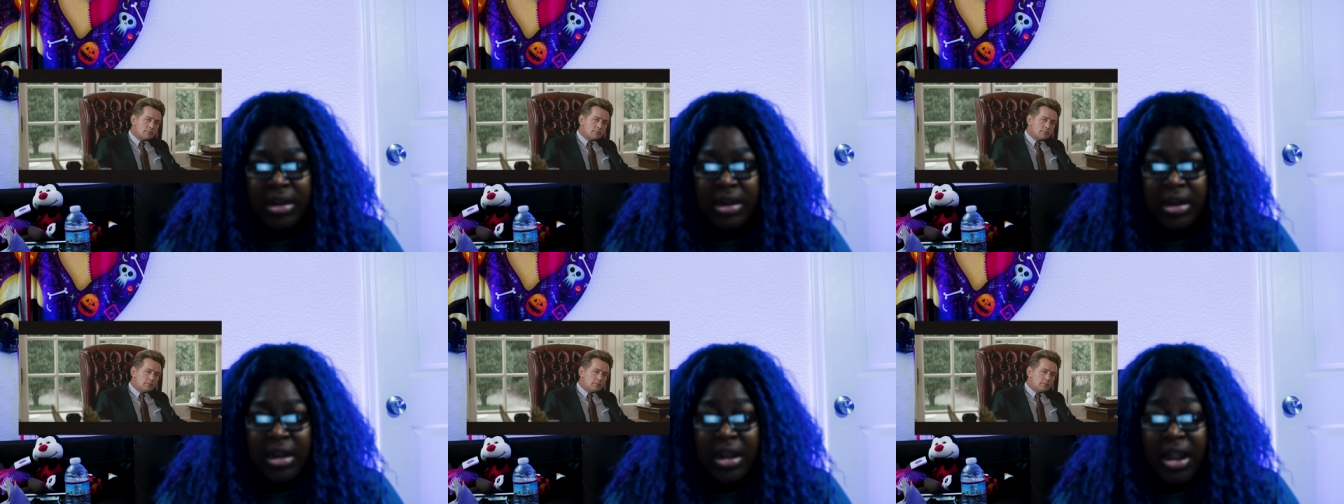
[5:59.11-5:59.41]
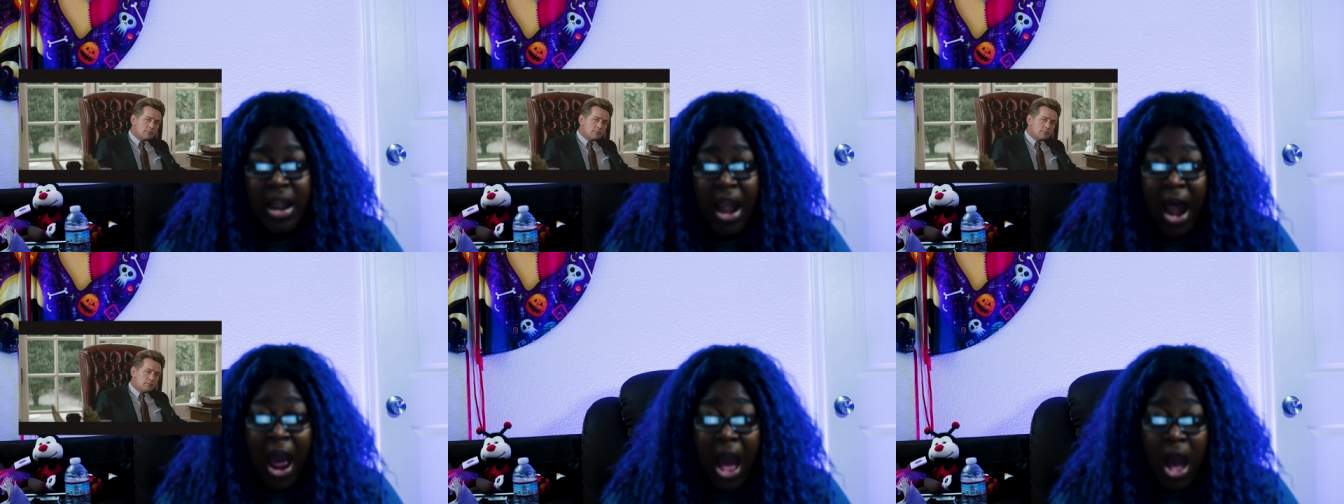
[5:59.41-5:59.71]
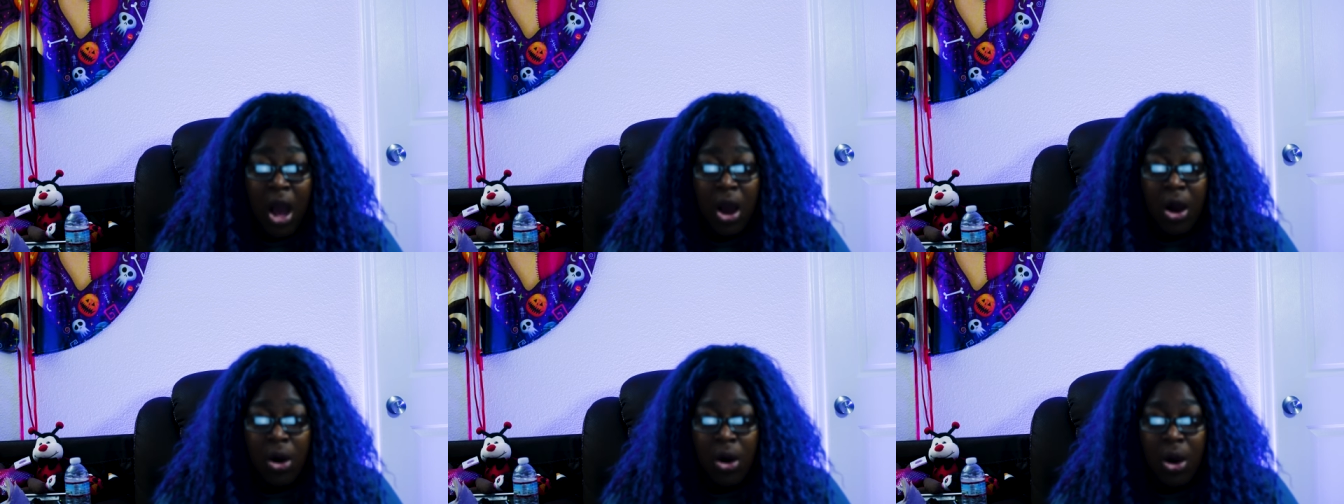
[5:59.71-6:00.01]

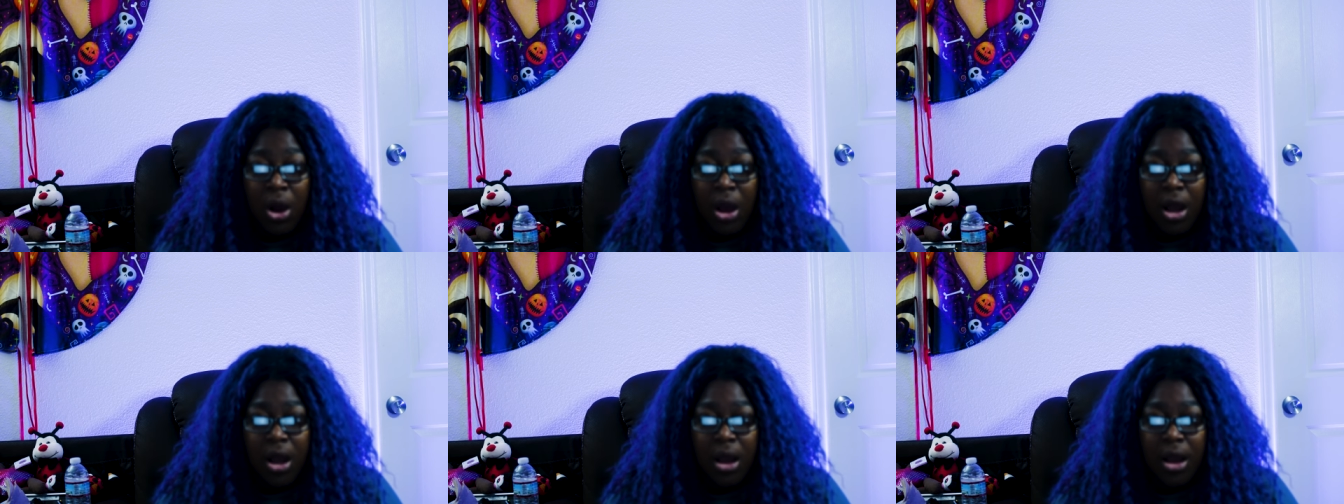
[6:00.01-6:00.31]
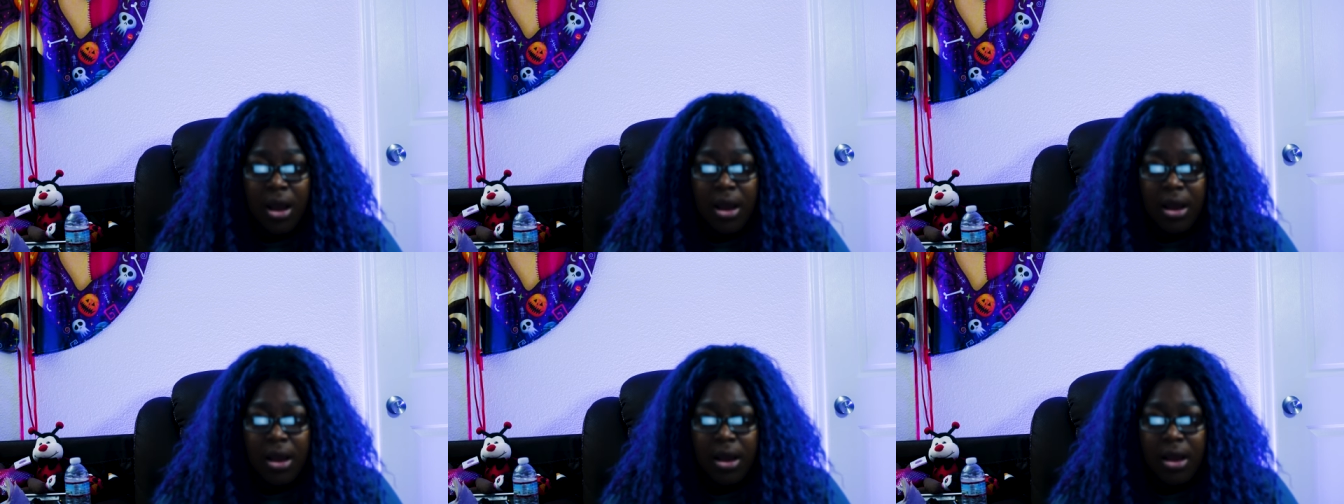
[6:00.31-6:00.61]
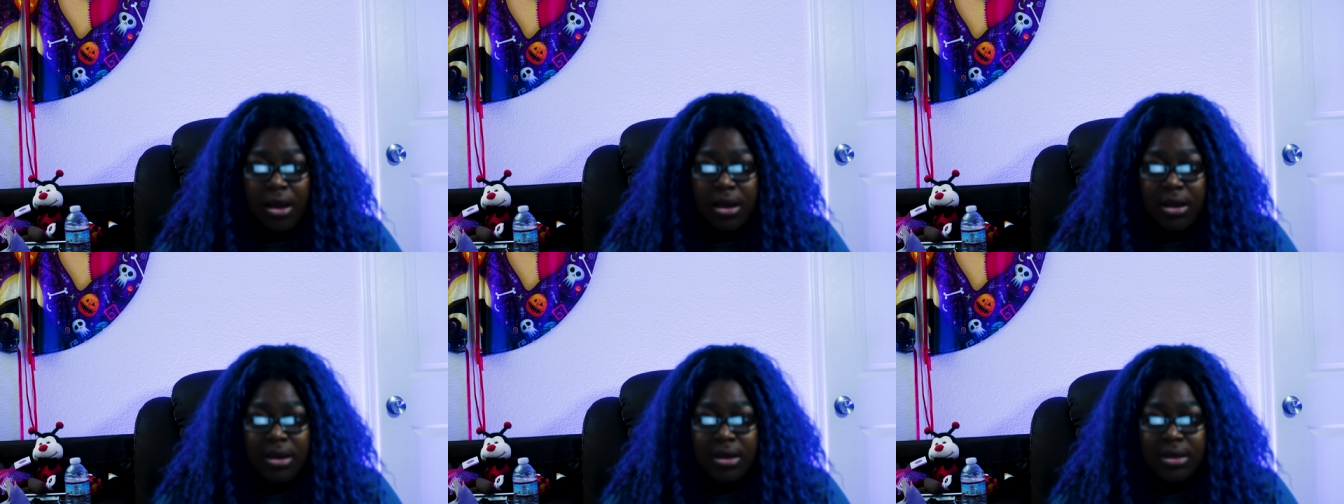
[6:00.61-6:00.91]
Now,
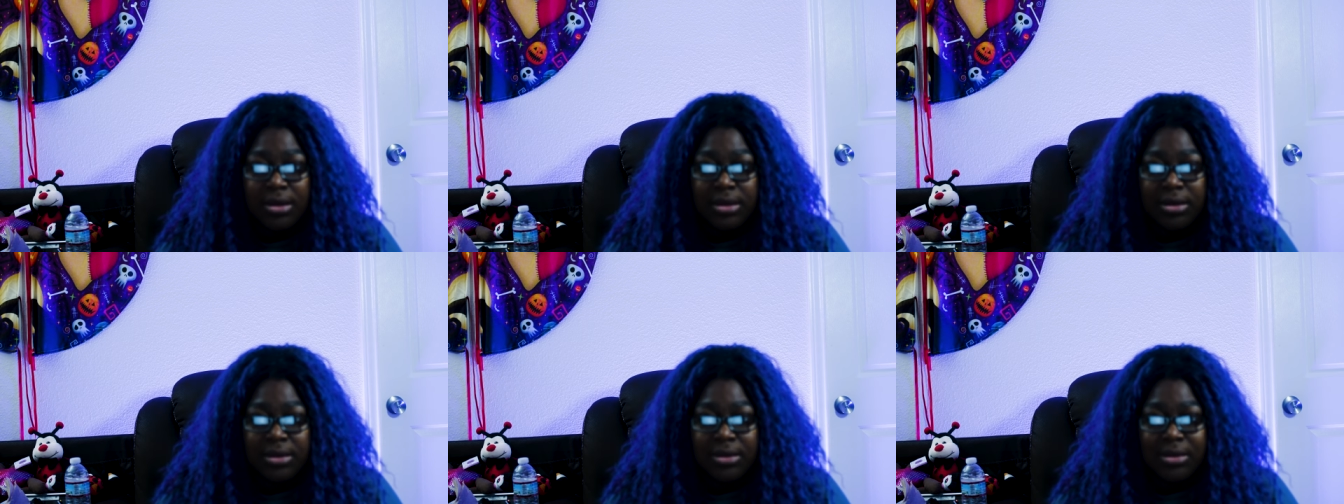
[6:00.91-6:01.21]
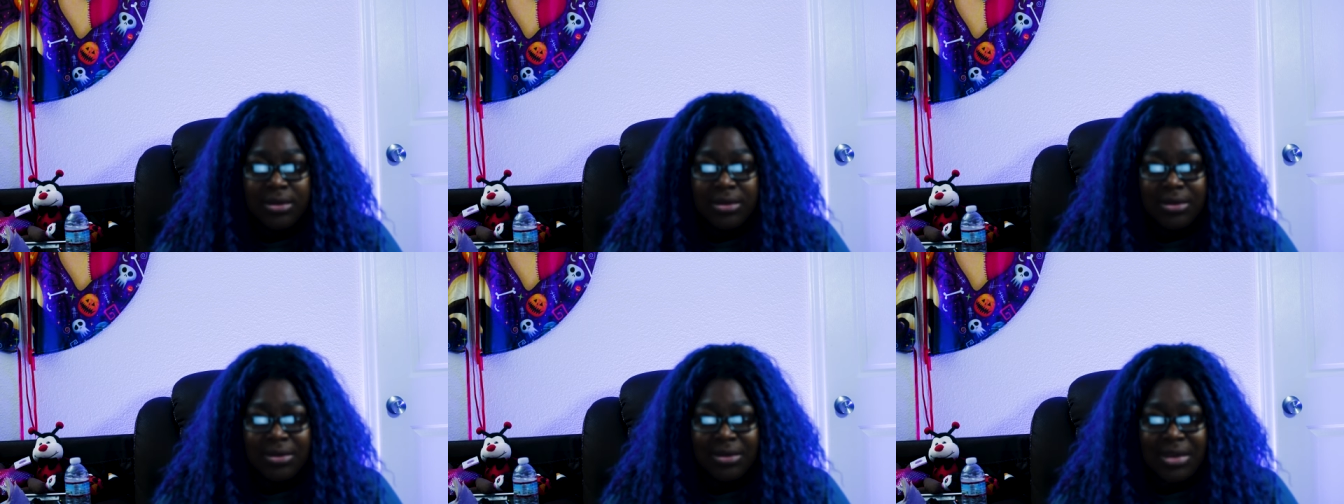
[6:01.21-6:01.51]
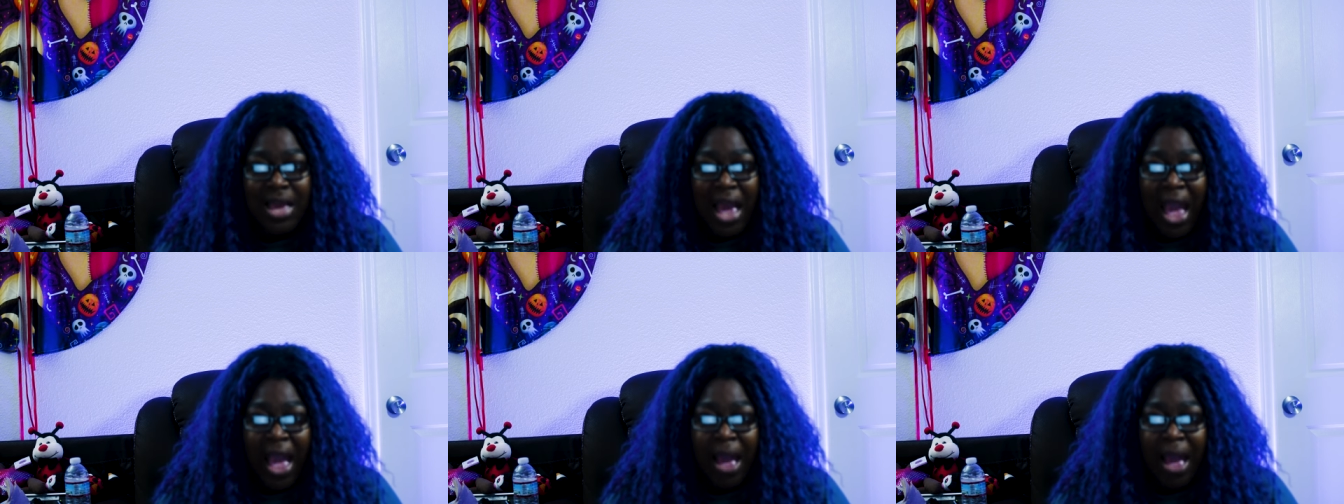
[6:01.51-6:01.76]
Cap